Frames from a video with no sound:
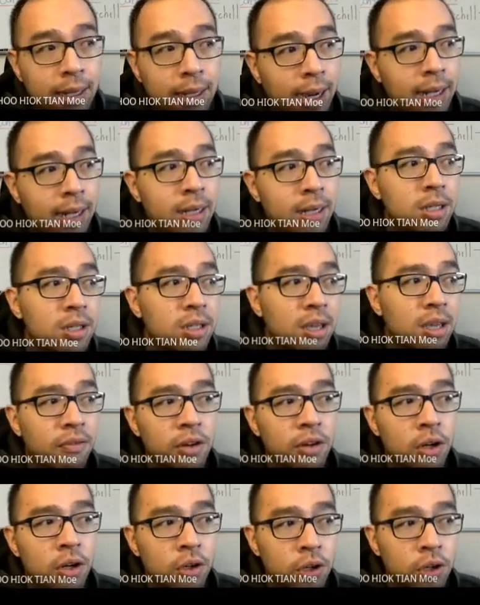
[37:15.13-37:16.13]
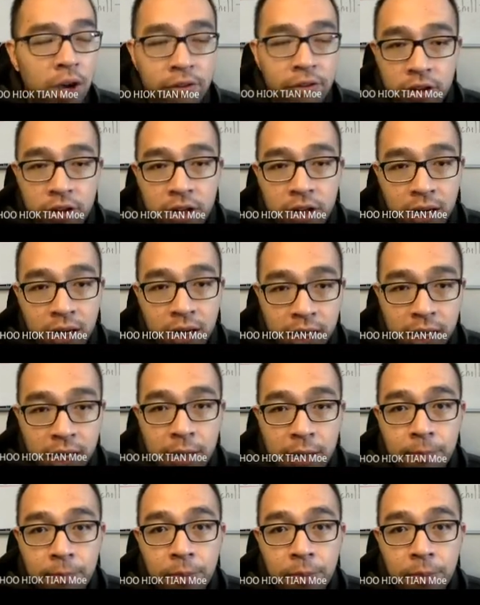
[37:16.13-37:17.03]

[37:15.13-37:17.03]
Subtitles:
Either given or you have to calculate.